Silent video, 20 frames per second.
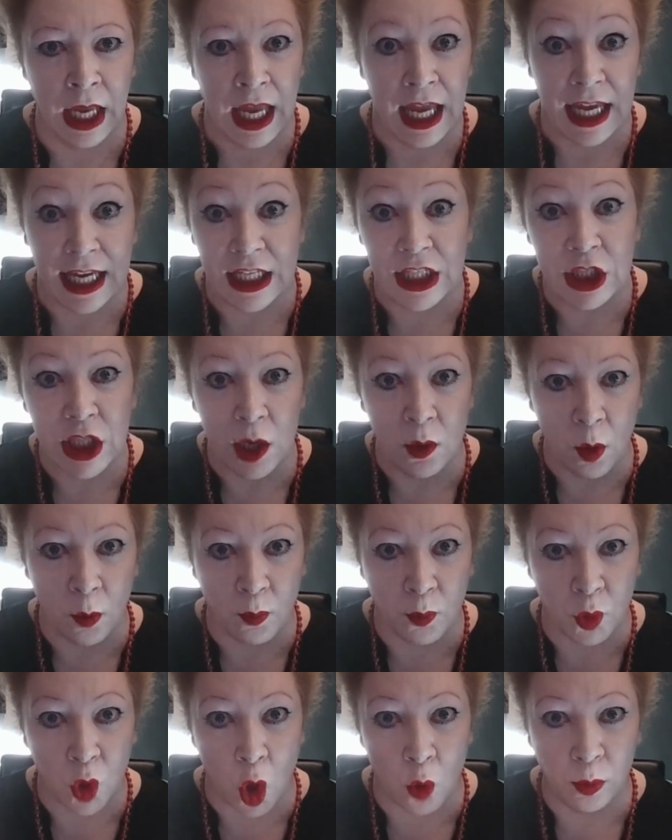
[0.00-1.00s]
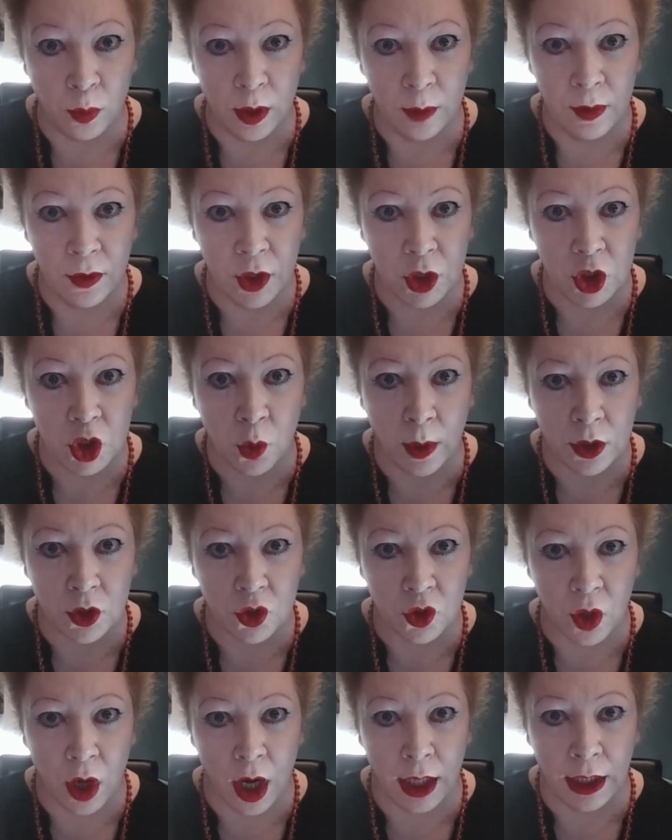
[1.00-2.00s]
Is there a problem that you are
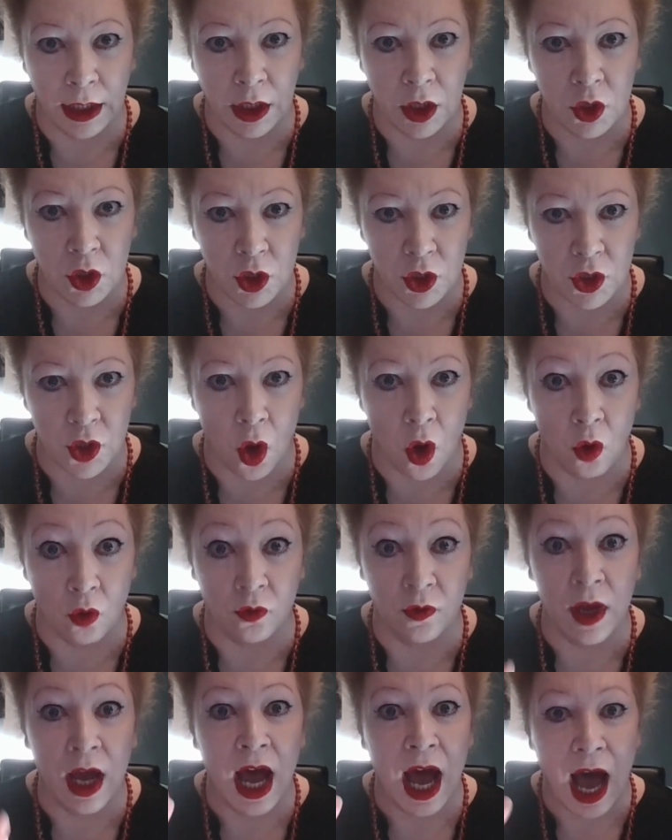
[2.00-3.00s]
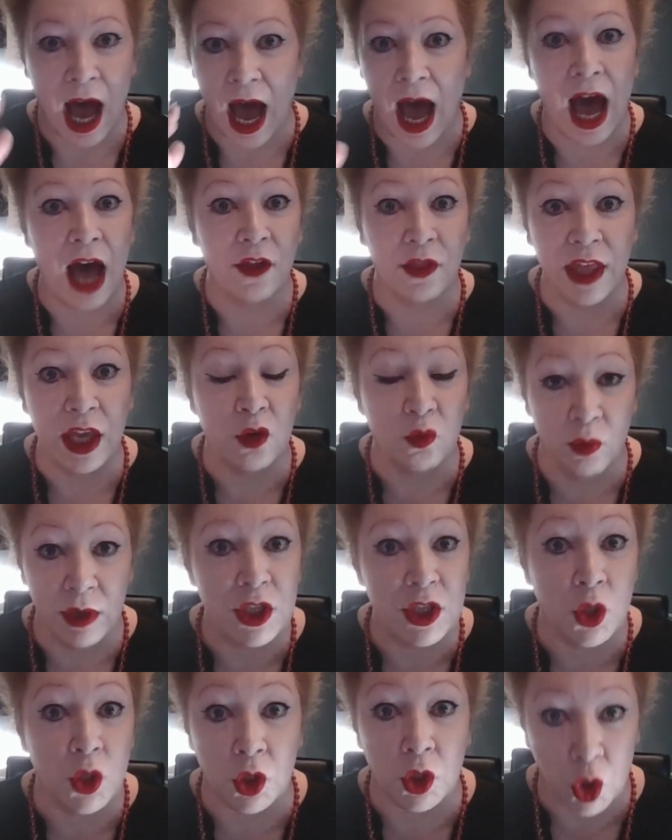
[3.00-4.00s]
trying to solve? Are there
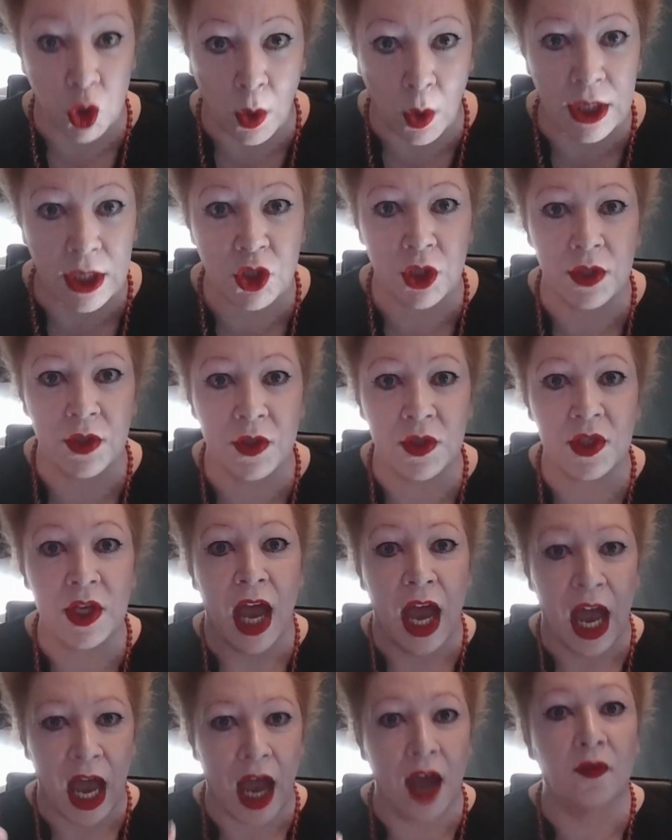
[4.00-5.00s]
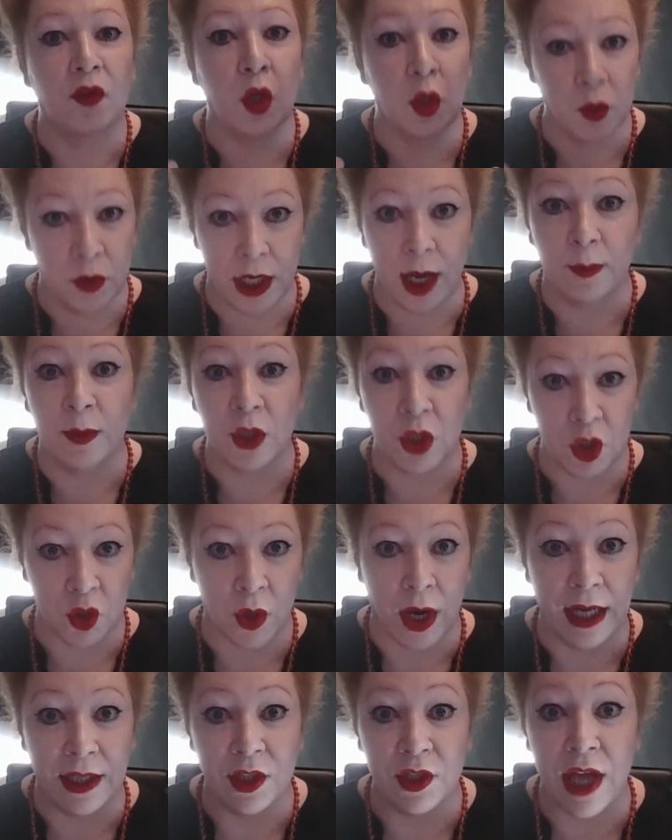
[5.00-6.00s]
research questions? Have you
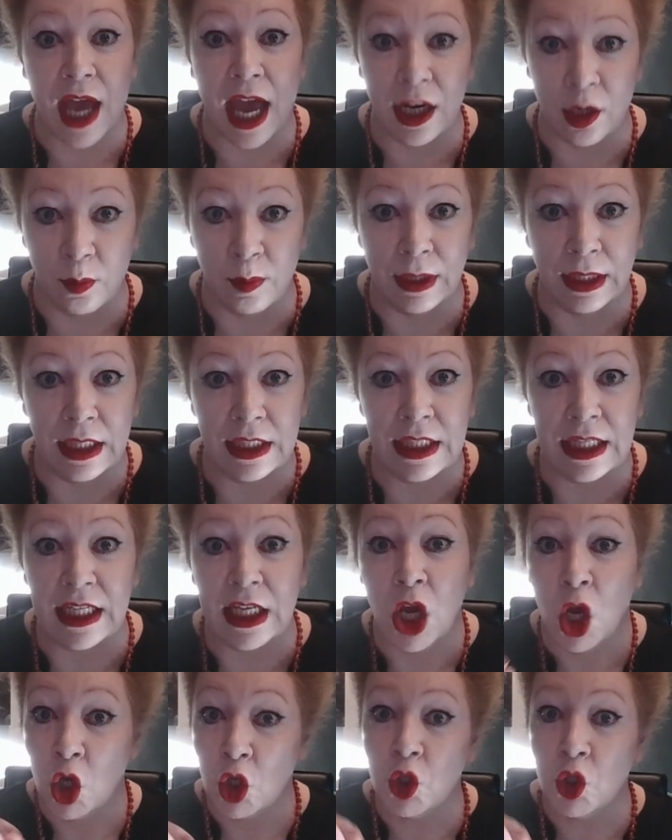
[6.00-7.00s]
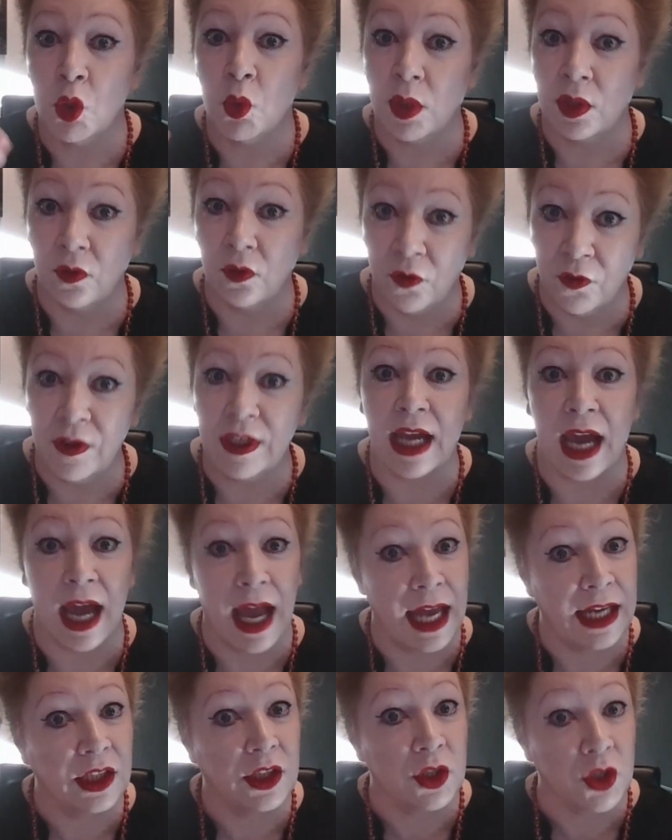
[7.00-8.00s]
demonstrated an ability to configure
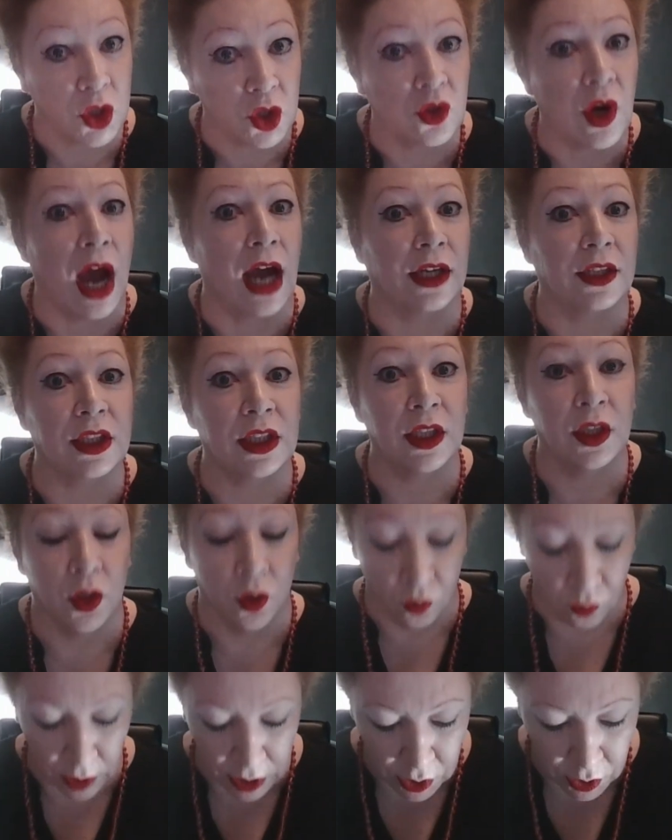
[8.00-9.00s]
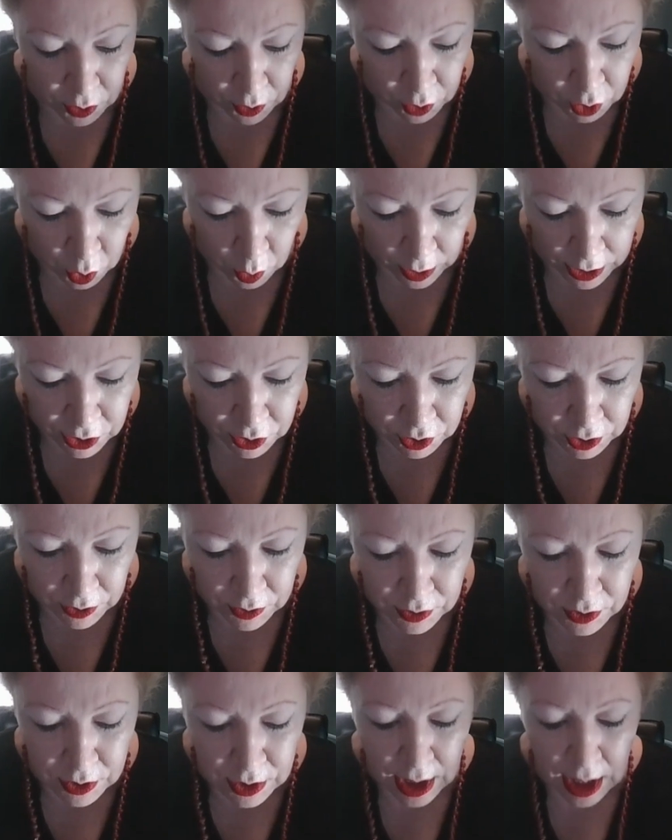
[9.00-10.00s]
and construct research
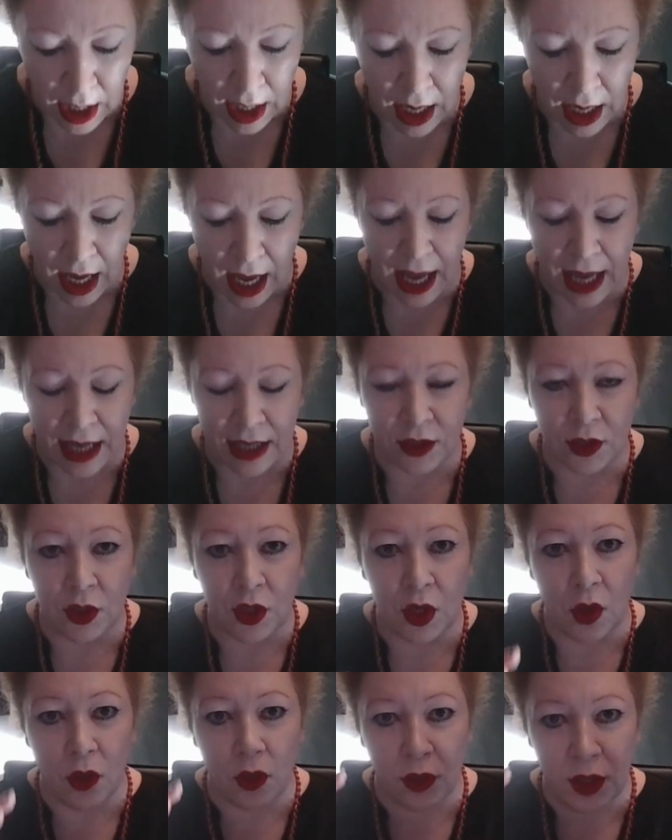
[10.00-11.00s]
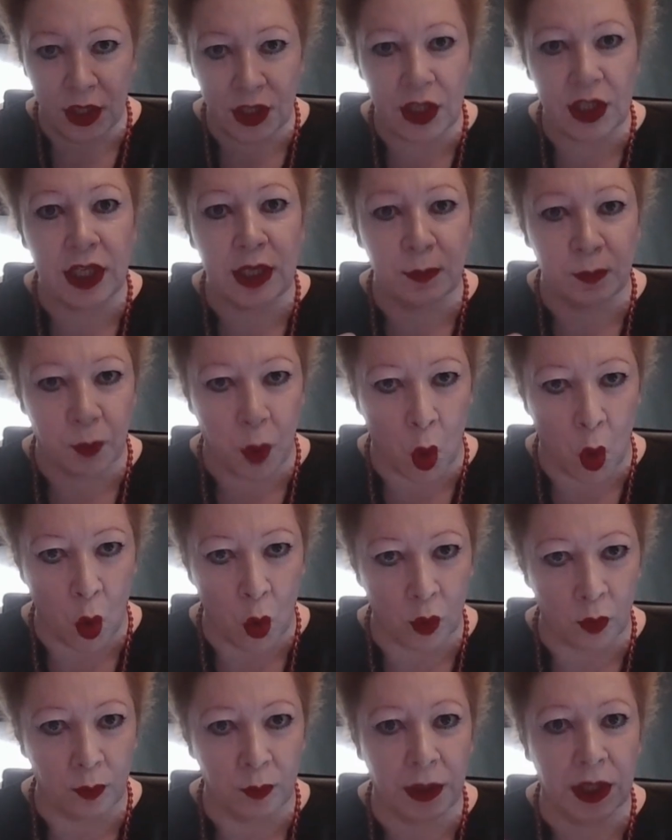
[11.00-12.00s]
questions? And this is
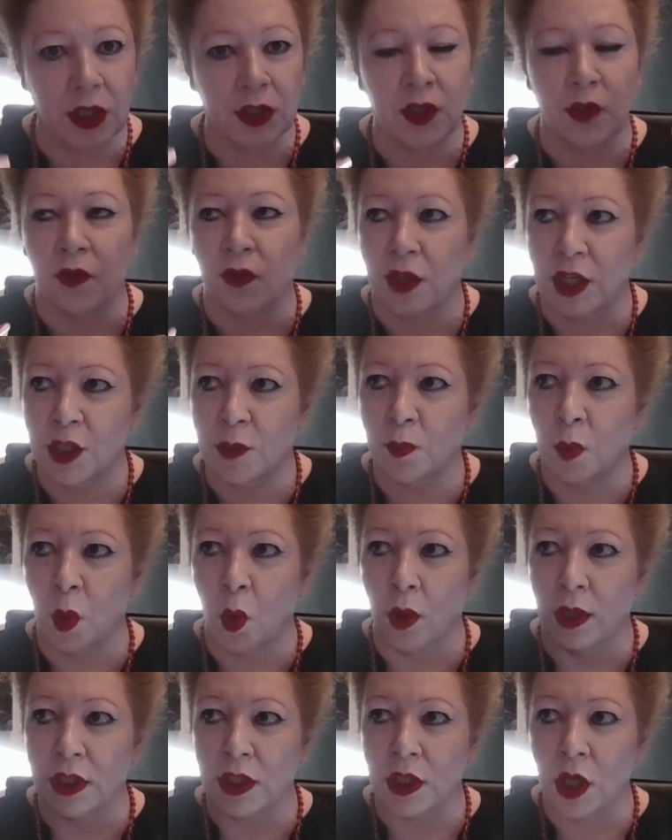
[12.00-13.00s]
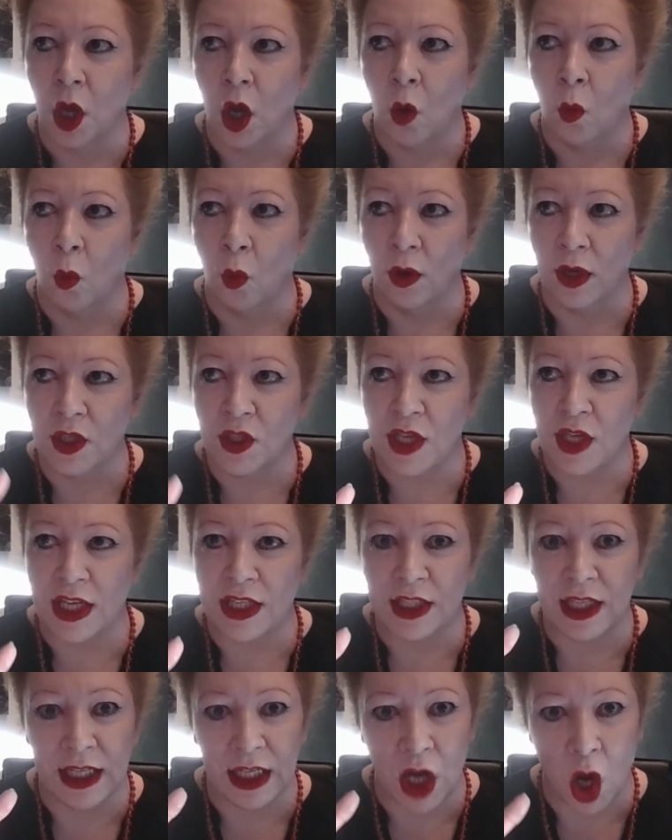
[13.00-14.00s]
important because at this point we're
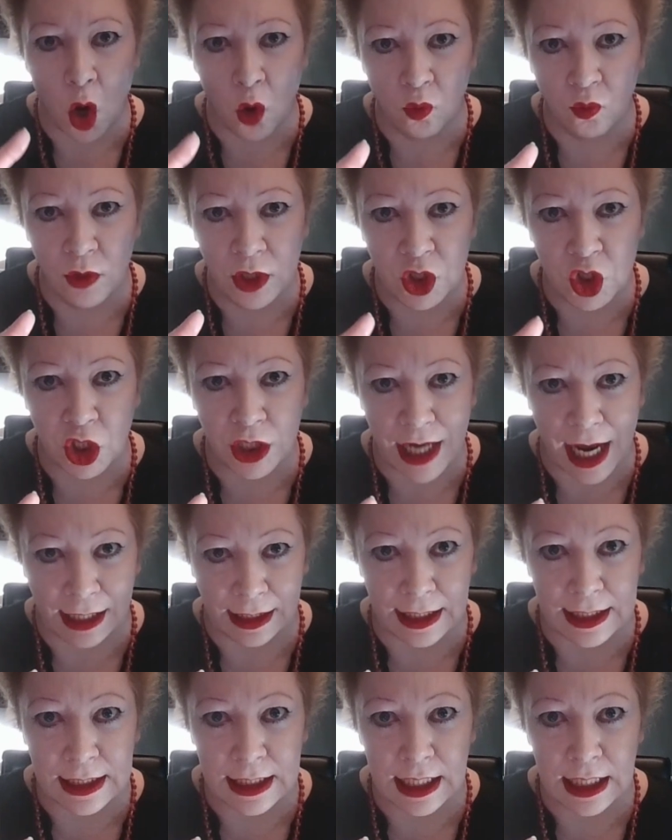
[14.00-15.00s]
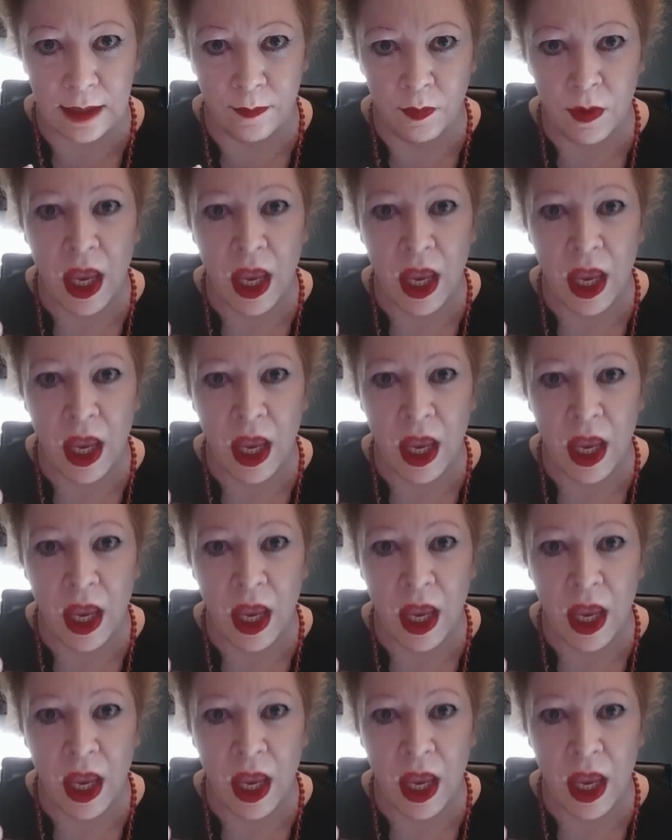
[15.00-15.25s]
assessing originality.